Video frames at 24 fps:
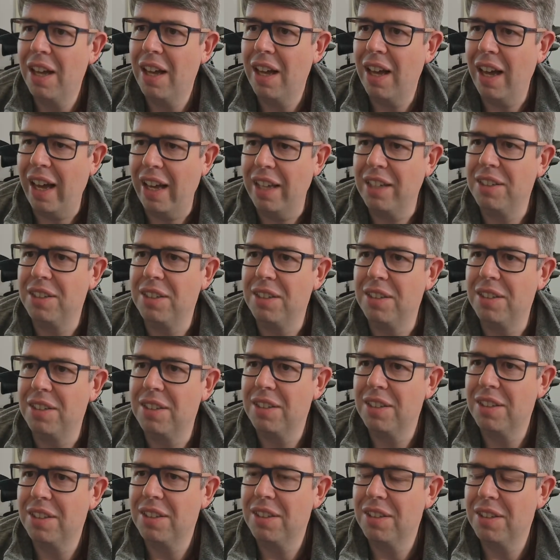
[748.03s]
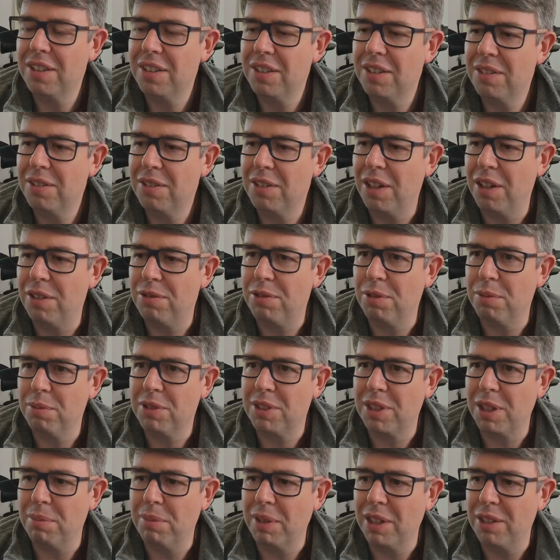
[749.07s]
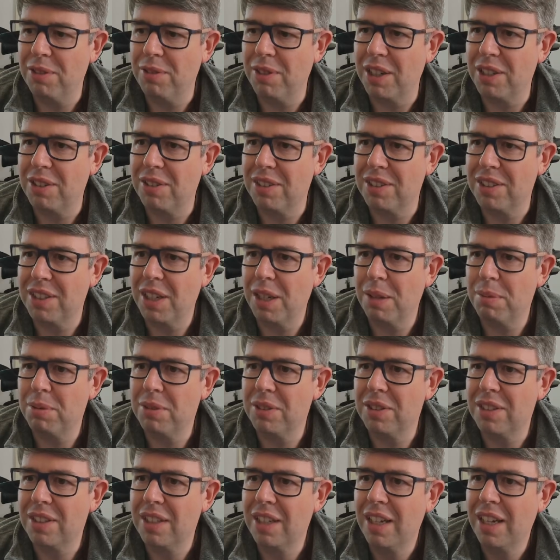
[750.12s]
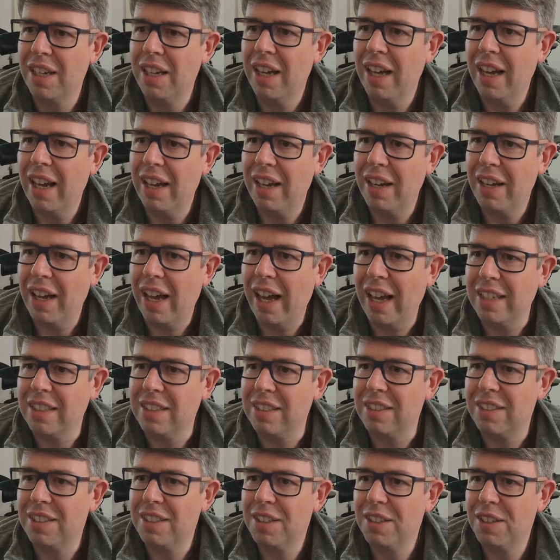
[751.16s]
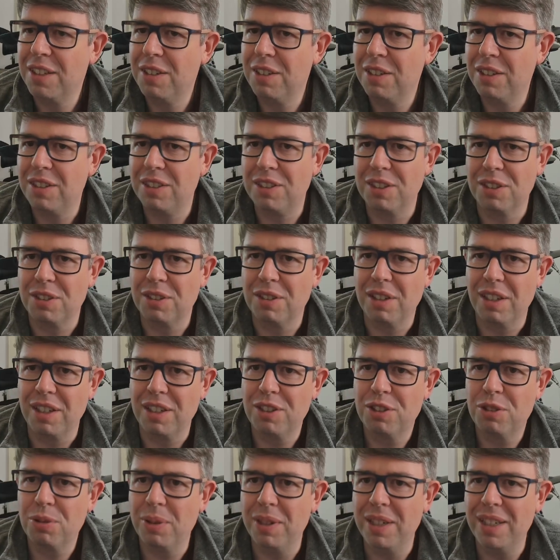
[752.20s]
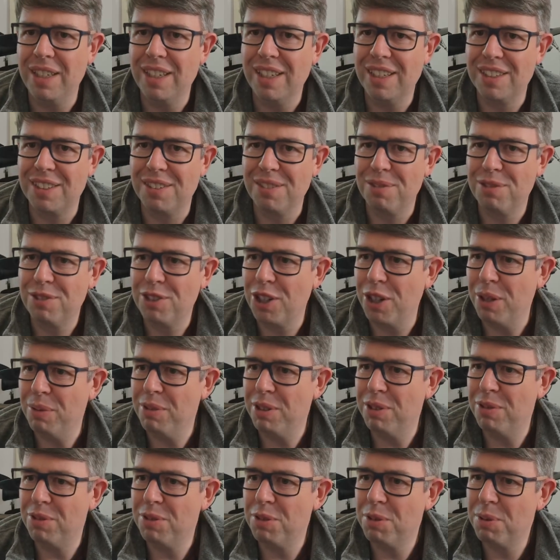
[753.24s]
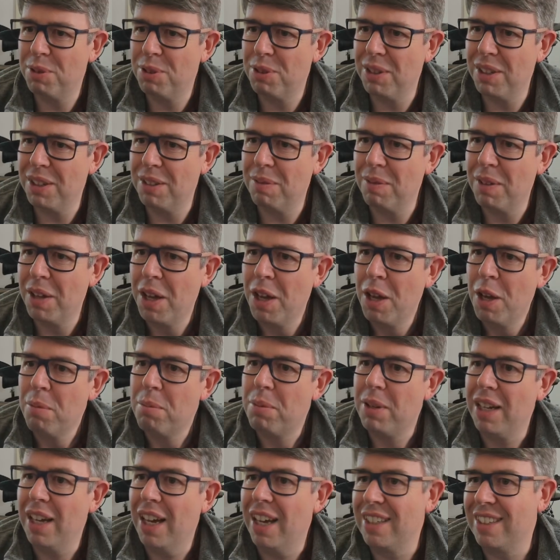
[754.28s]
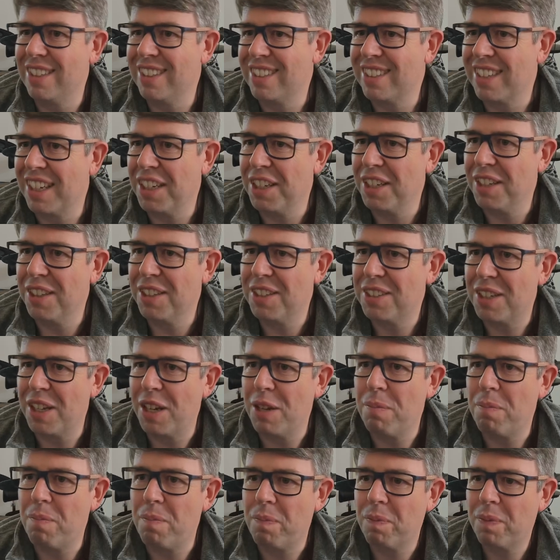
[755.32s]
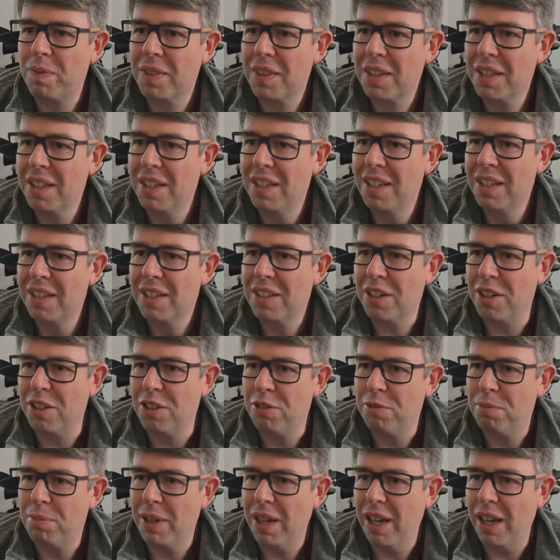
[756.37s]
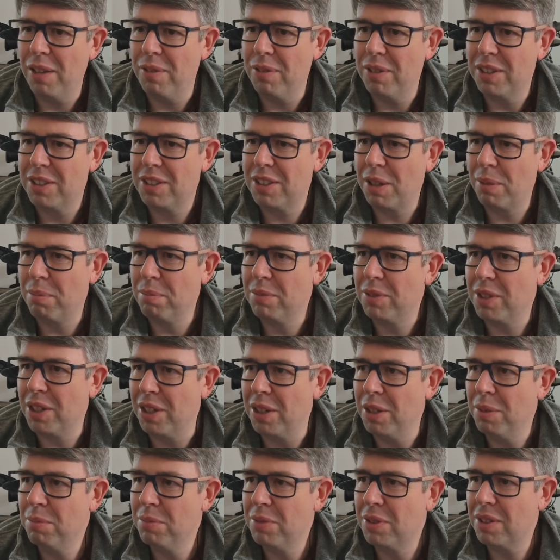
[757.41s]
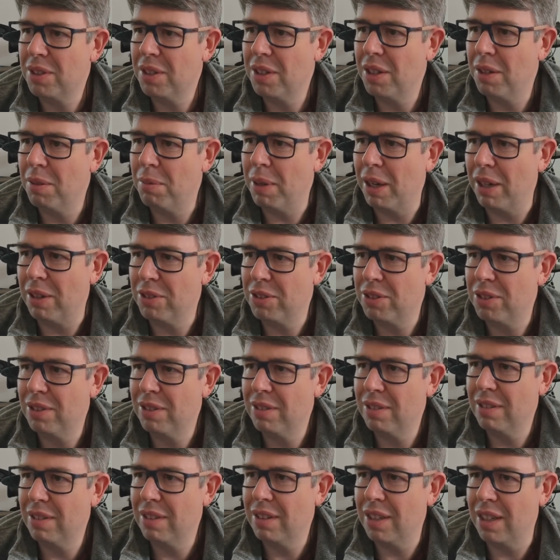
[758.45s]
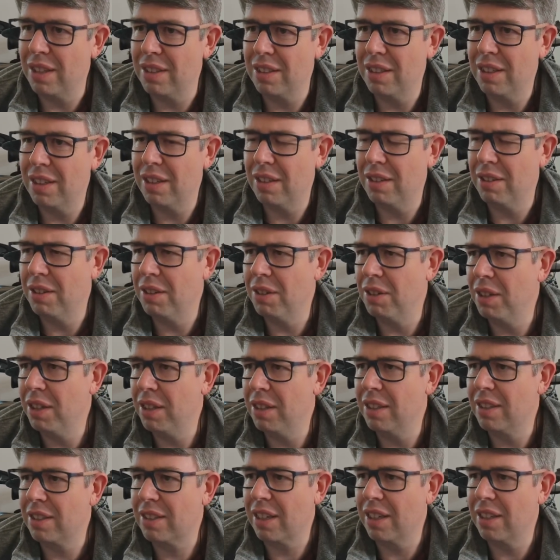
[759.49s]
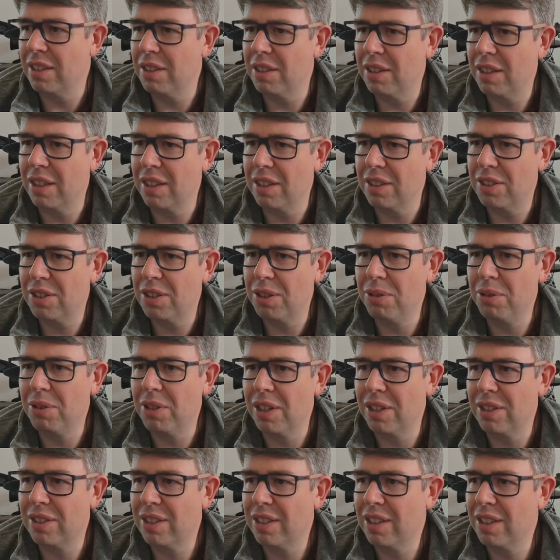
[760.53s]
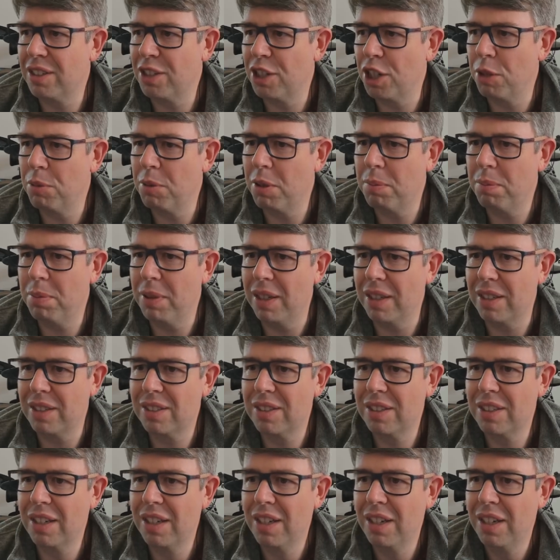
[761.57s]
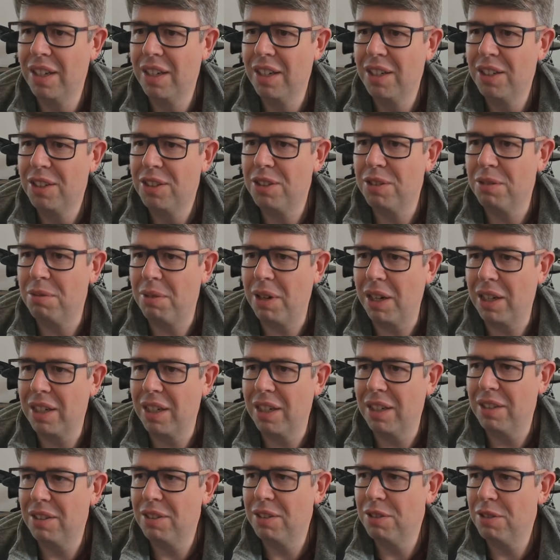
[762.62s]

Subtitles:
and from the same manufacturer, as it happens, and it's just like 20 years of time difference between them, but it has exactly the same kind of behavior. Sometimes, in this case, I think it's 2/3 of the time, it picks to run at